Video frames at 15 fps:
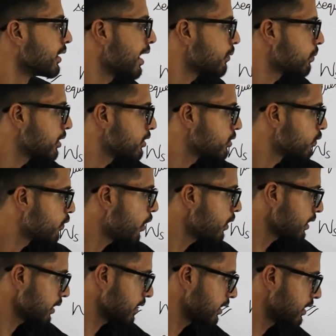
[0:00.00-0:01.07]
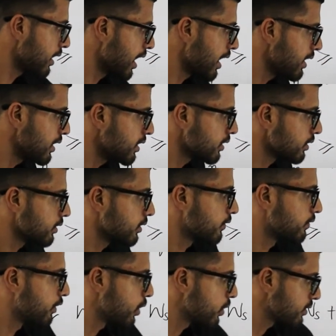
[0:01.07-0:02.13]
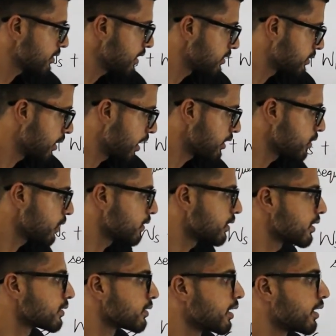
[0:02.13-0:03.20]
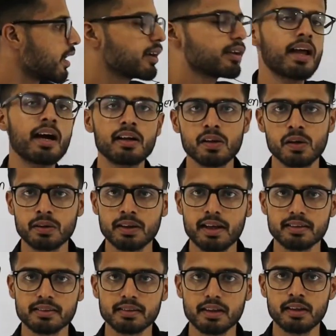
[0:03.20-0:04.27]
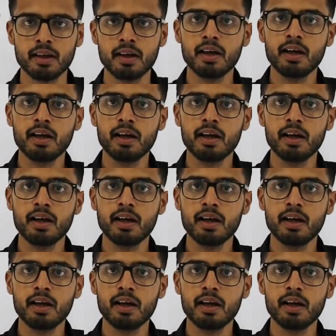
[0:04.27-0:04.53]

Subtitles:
that means you want 9 window size, 9 on this side and 9 on that side.